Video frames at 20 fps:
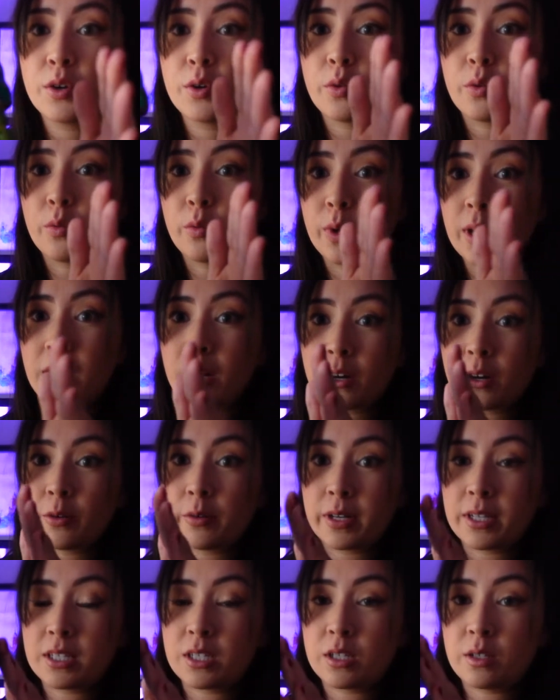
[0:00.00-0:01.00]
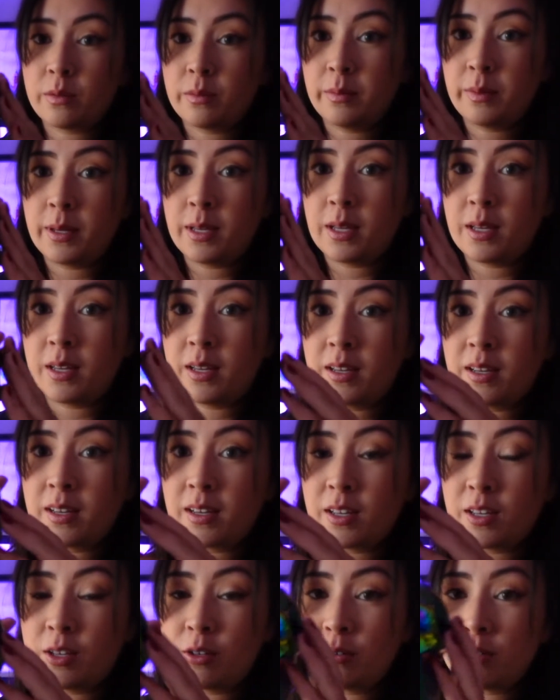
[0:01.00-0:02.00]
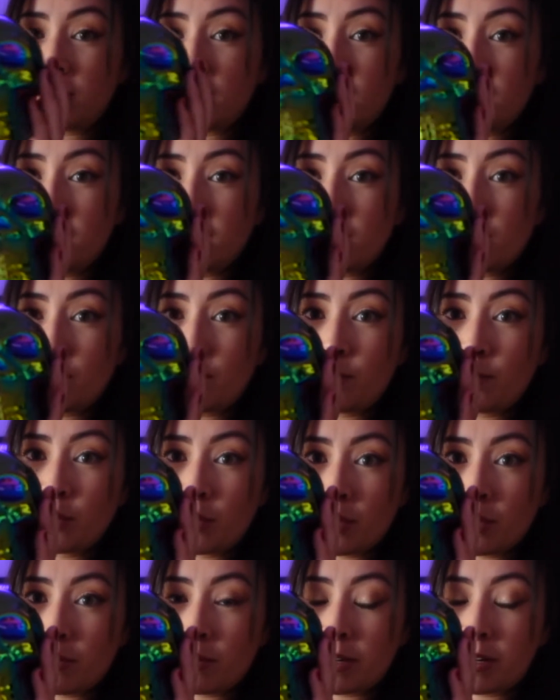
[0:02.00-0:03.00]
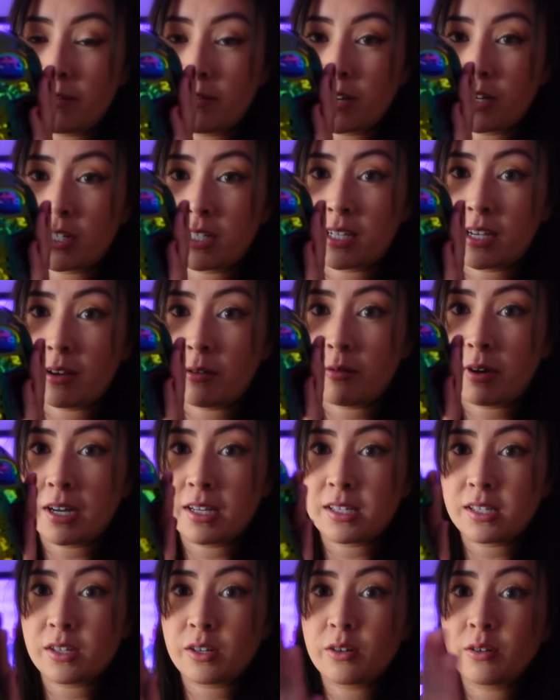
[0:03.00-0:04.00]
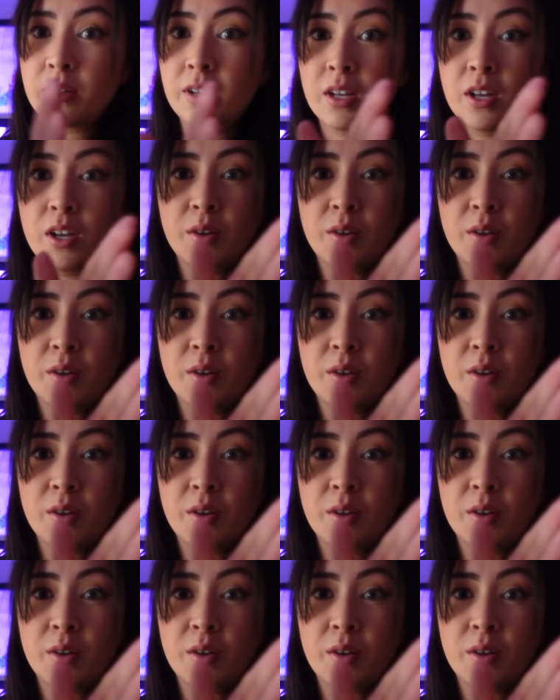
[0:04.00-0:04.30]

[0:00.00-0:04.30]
We are going to be using this for one of our DIYs though,